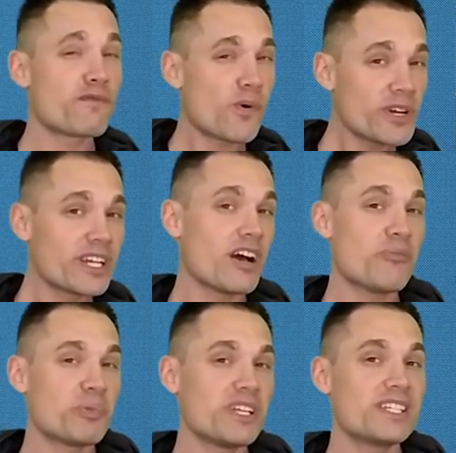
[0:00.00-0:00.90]
foreign
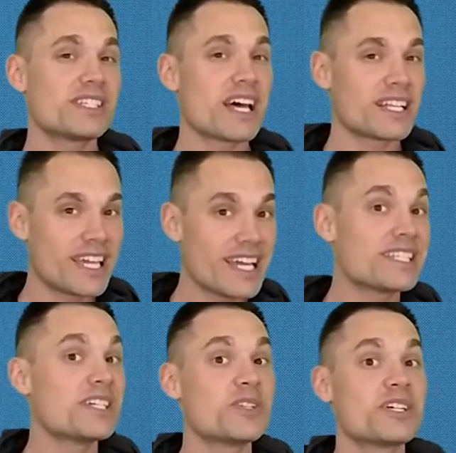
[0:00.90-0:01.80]
companies that
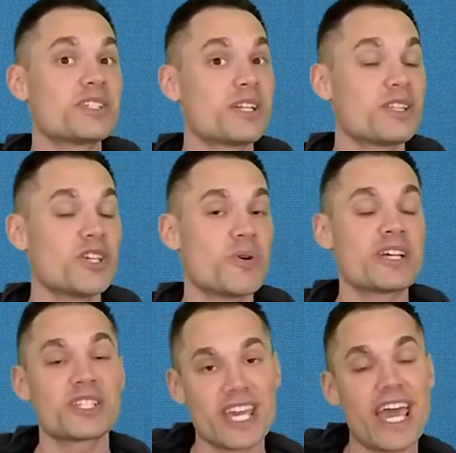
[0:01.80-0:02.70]
get delisted in the
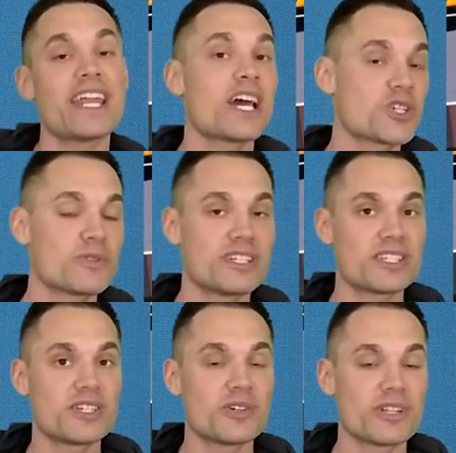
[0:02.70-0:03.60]
US can actually
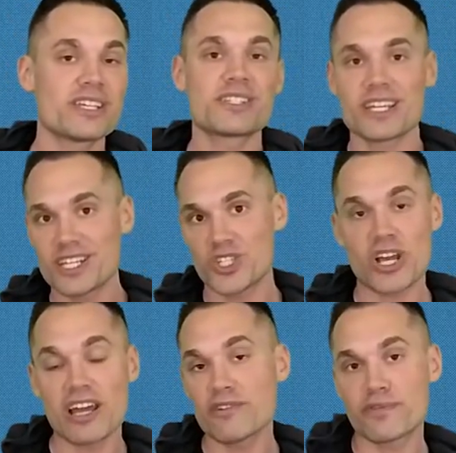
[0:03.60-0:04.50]
still list in
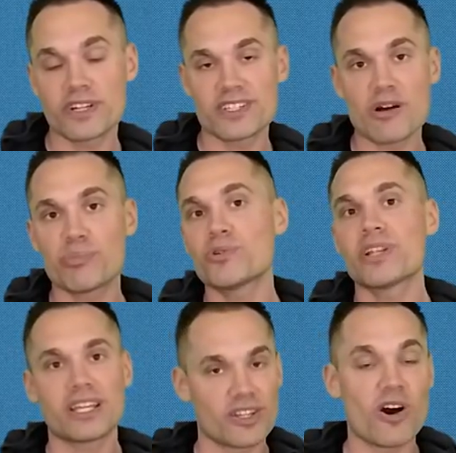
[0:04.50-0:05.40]
China, for example,
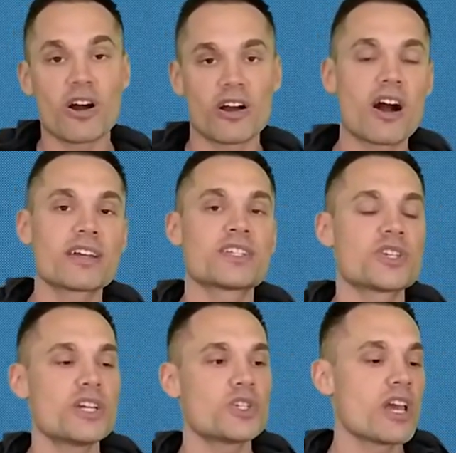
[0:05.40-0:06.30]
like the Hong Kong
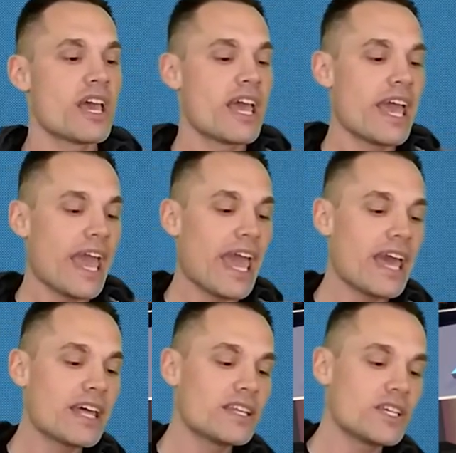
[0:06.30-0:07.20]
exchange,
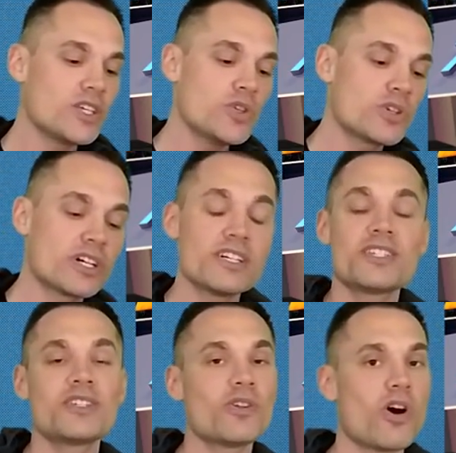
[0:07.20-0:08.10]
and you could
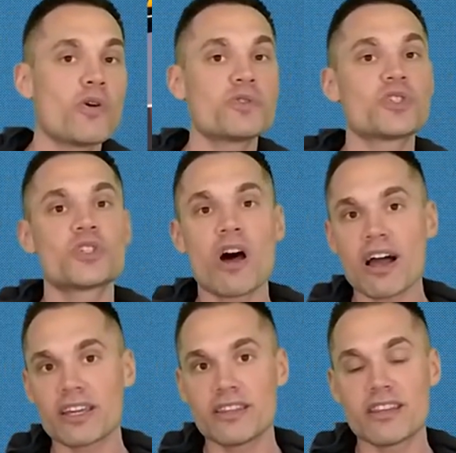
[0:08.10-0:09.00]
still own
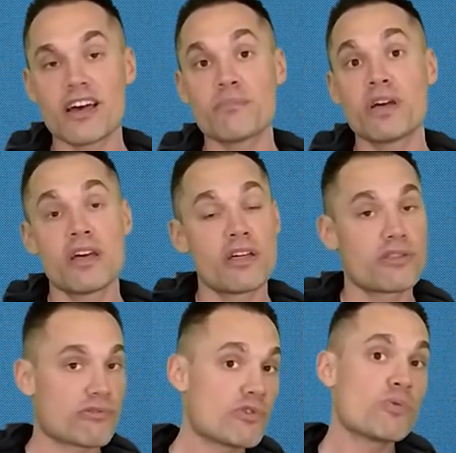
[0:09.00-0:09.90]
stock in them
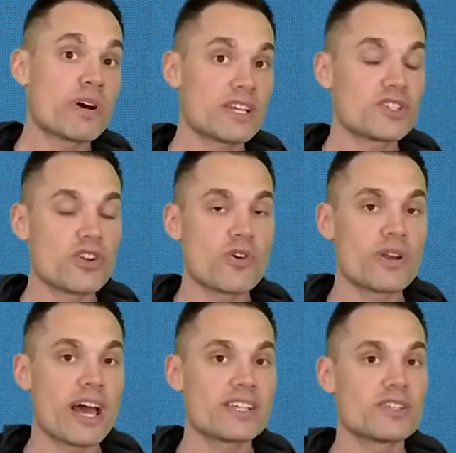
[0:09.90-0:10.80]
through what is
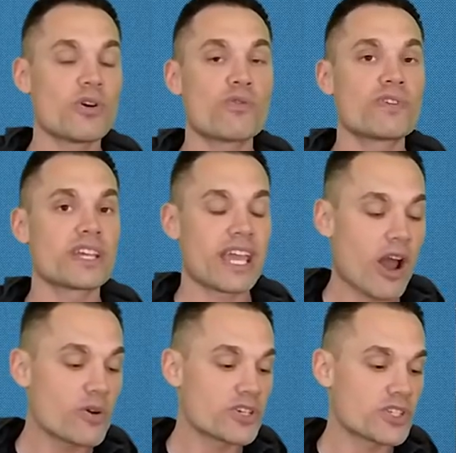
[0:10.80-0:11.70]
known as an
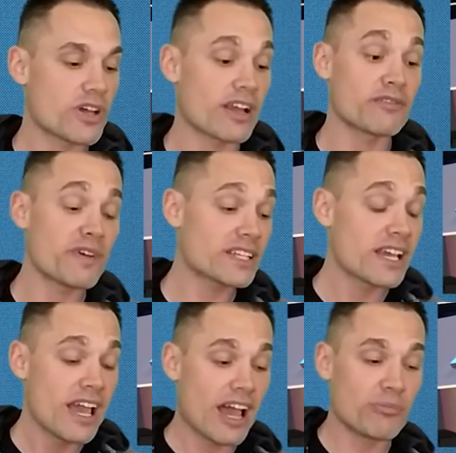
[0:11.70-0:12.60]
over-the-counter stock. In fact,
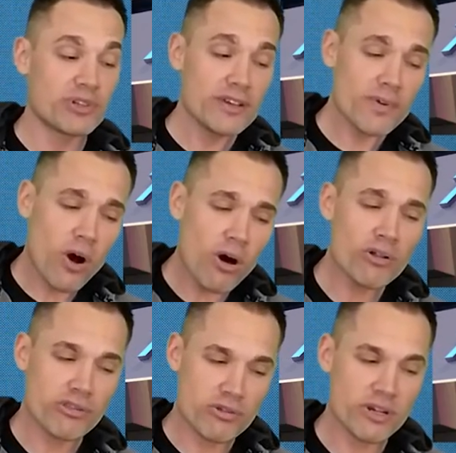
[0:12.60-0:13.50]
I believe
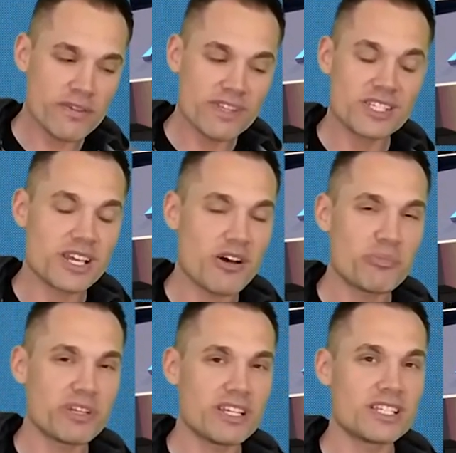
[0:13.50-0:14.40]
all three of these
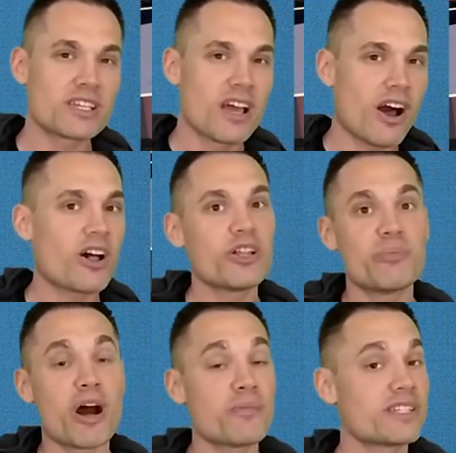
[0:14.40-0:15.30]
companies,
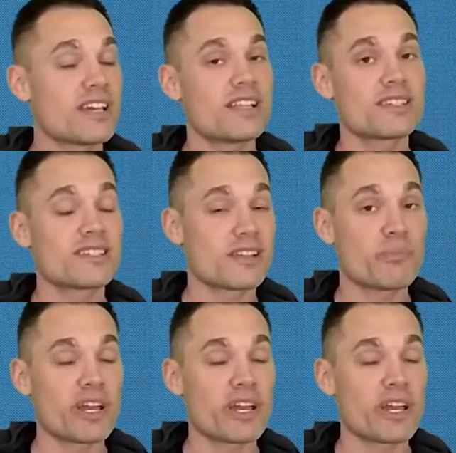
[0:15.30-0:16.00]
Alibaba, Tencent, and